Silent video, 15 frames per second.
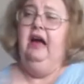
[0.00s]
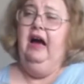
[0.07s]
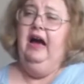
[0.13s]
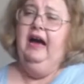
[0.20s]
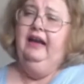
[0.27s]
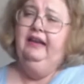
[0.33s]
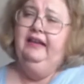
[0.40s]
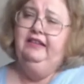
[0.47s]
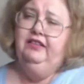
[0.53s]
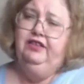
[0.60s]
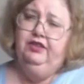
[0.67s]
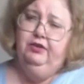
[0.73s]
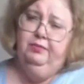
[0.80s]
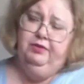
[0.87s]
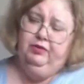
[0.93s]
I like to
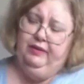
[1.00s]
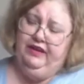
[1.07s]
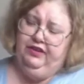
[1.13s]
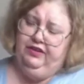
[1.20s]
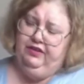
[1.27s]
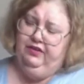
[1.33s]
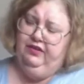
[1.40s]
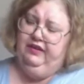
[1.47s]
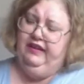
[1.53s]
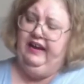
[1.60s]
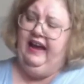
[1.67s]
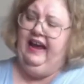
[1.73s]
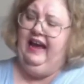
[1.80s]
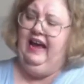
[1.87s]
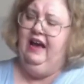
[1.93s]
do between 1/3 and
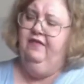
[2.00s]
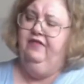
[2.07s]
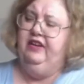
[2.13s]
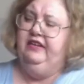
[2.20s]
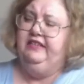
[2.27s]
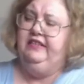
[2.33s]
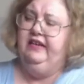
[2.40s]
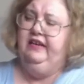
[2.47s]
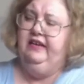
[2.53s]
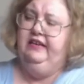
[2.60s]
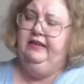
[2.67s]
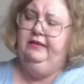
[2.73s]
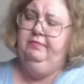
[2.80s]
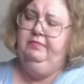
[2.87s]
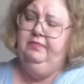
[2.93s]
1/2 at a
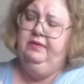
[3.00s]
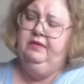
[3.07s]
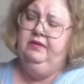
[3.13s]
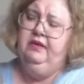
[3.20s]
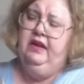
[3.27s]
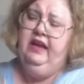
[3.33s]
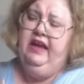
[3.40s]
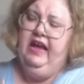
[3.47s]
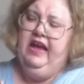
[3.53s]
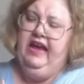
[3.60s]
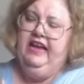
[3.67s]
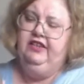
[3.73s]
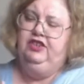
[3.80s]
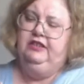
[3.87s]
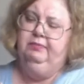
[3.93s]
time.
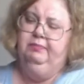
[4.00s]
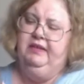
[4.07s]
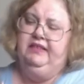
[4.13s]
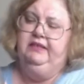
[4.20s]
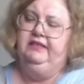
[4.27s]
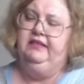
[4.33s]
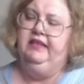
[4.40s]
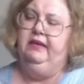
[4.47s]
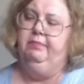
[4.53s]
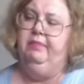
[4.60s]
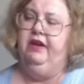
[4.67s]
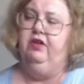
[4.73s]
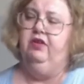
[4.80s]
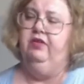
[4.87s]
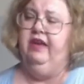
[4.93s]
It just mixes in
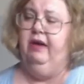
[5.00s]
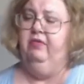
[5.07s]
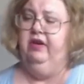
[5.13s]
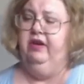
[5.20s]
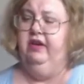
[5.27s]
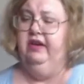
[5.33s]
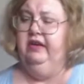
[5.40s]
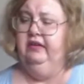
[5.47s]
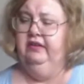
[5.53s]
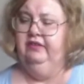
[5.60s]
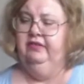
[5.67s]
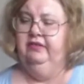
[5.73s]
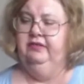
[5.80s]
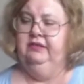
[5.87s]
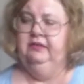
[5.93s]
better that way.
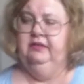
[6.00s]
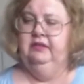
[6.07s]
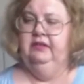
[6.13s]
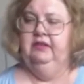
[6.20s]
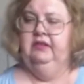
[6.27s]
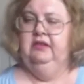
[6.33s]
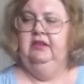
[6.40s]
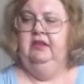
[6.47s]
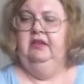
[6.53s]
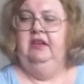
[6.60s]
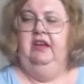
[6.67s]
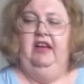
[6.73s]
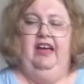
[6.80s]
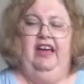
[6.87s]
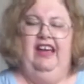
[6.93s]
And
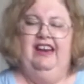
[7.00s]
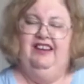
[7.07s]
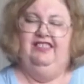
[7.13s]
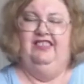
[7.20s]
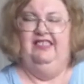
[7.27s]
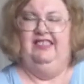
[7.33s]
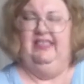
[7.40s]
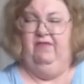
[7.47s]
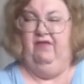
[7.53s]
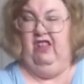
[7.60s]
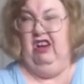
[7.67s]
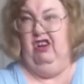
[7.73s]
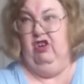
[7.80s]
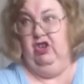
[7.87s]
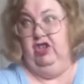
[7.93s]
it doesn't send
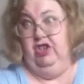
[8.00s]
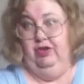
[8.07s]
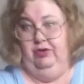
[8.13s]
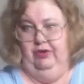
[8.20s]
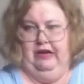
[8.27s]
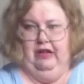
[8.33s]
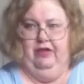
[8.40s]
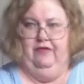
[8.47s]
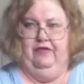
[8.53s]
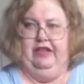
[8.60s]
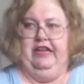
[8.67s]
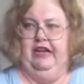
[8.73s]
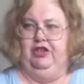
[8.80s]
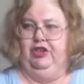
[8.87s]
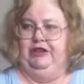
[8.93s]
flour shooting all over the
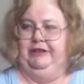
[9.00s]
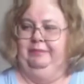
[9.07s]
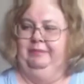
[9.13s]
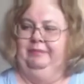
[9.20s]
kitchen.